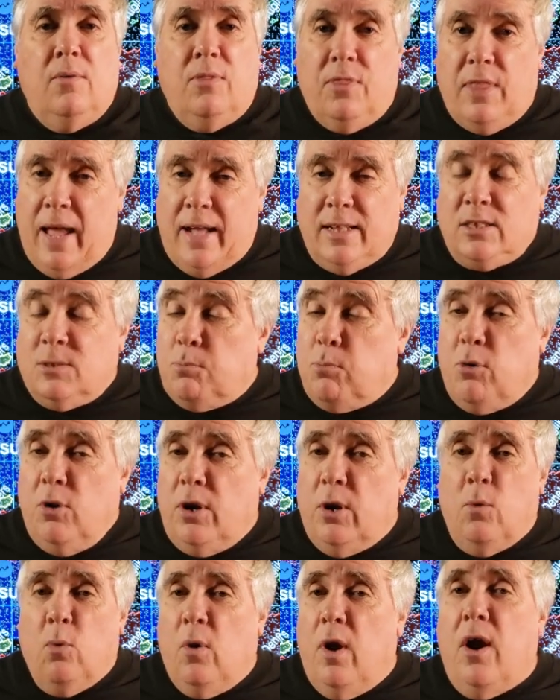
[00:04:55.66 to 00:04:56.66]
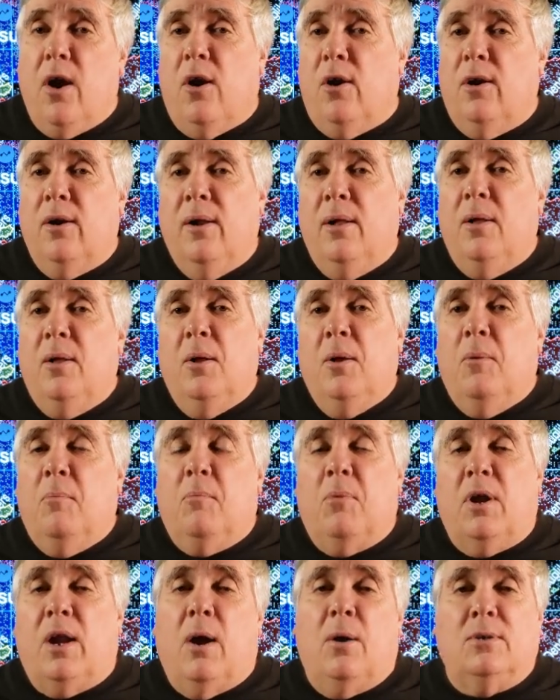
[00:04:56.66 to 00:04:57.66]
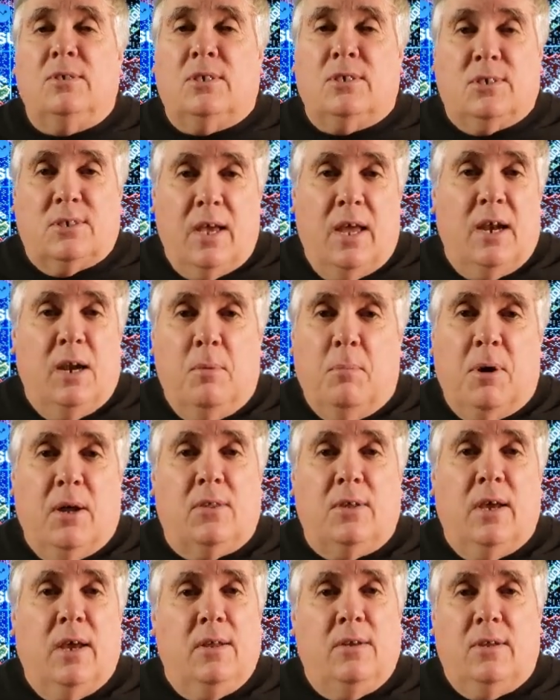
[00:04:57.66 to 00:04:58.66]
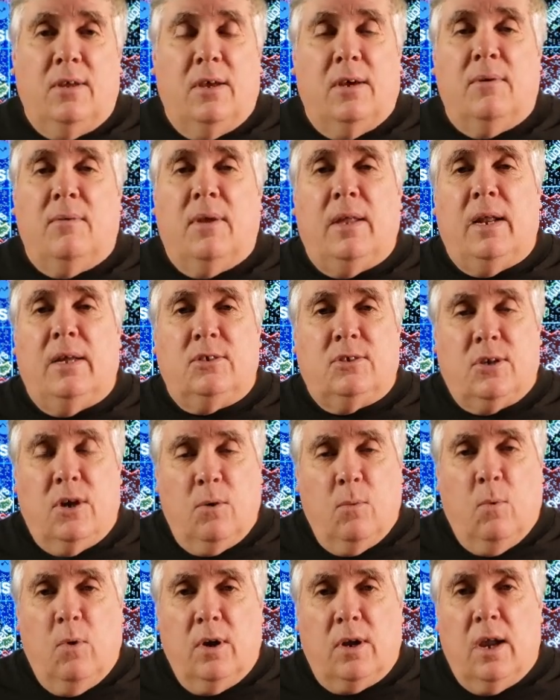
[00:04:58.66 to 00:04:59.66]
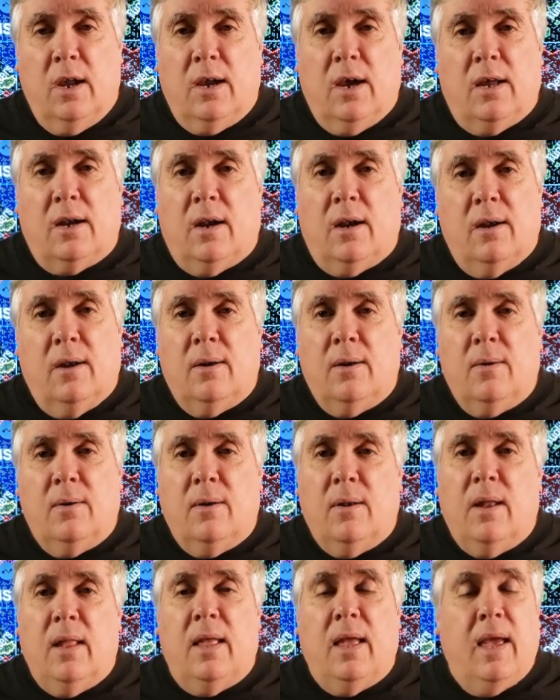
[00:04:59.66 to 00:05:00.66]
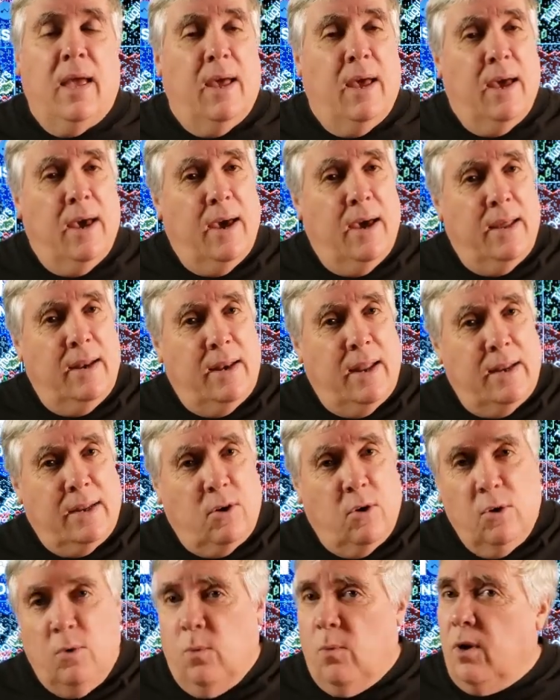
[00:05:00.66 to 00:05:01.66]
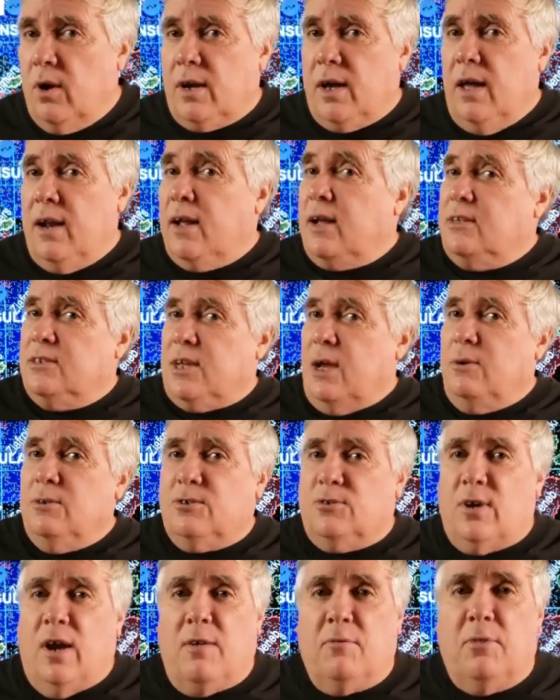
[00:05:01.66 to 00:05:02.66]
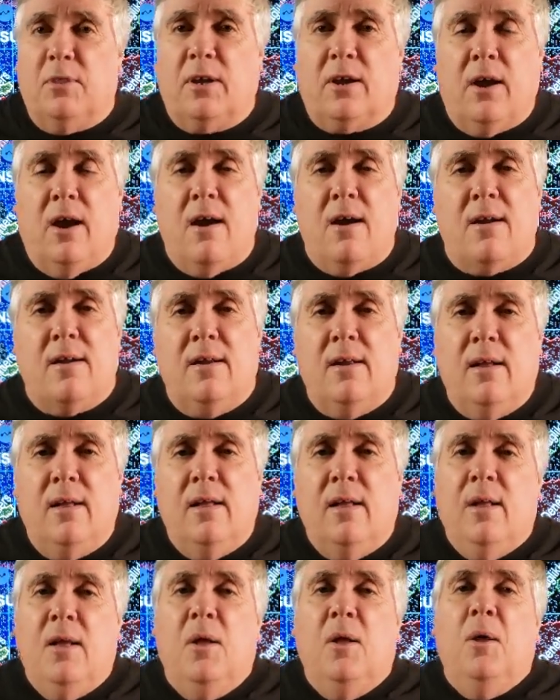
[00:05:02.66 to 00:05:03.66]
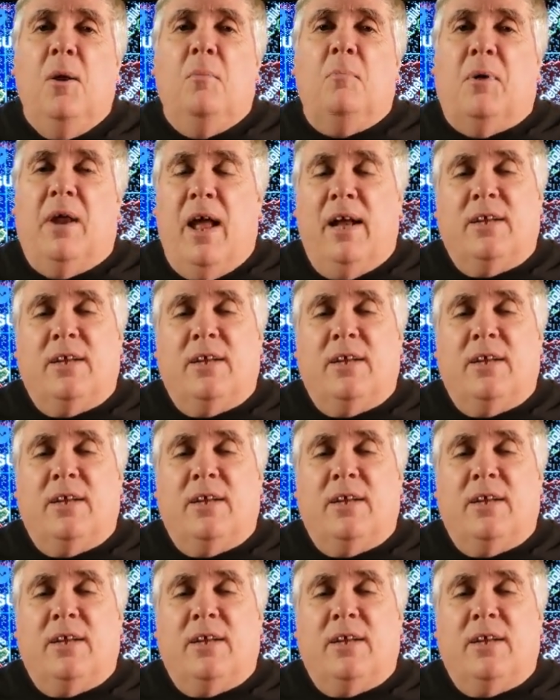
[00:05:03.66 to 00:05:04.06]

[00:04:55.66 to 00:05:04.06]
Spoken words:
That's pretty rare, but I was excited about the idea, and I started working on it. And I couldn't work on it because I was driving the car. But